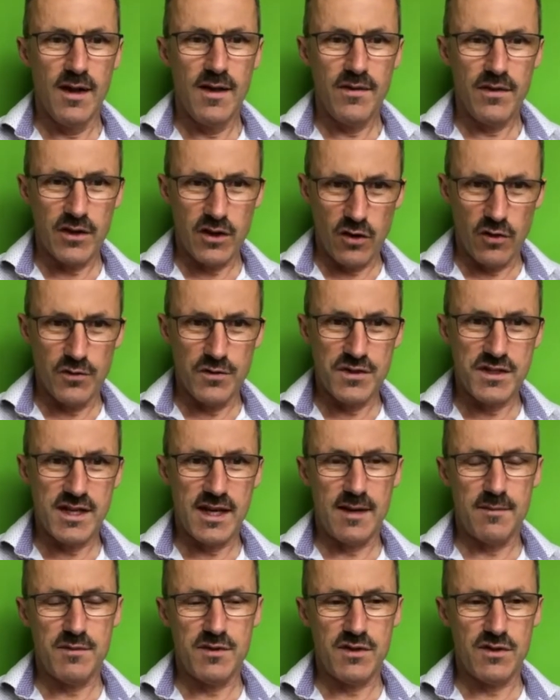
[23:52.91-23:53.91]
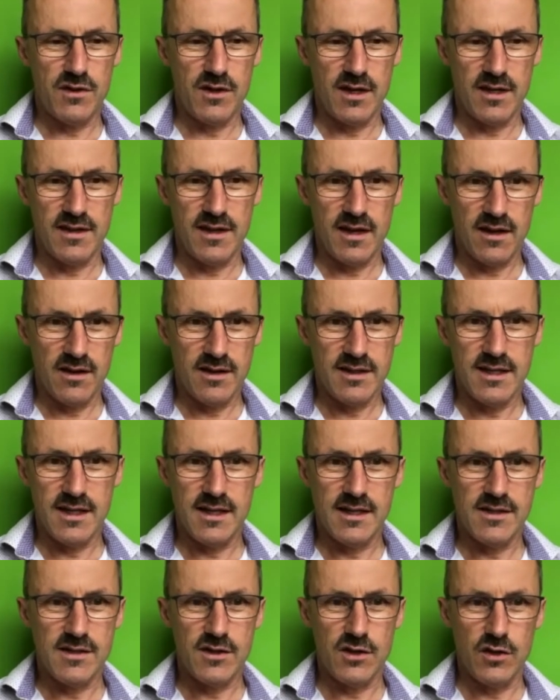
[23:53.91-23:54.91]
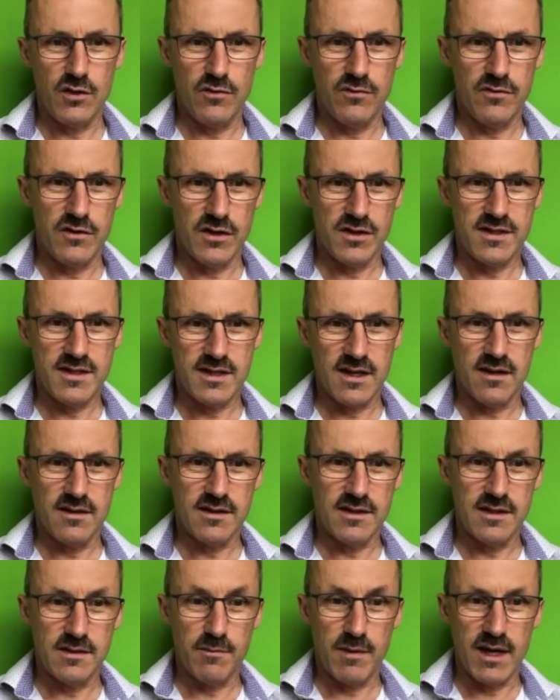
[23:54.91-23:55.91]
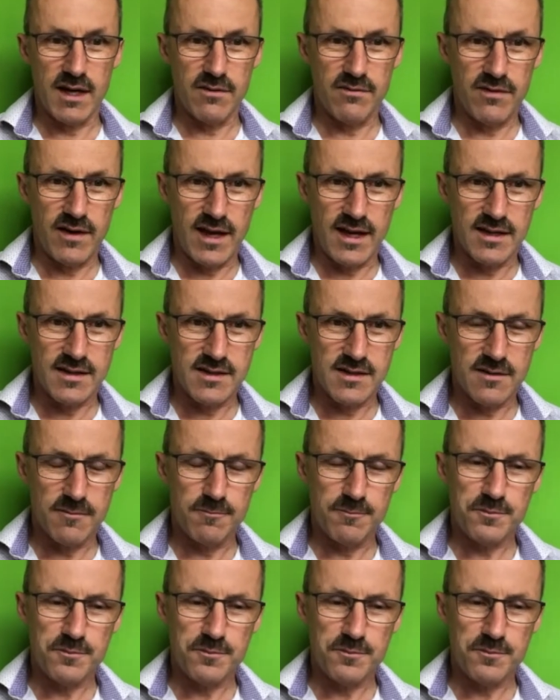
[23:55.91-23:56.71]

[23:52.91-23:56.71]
the concepts and the ideas that you've just started to manifest.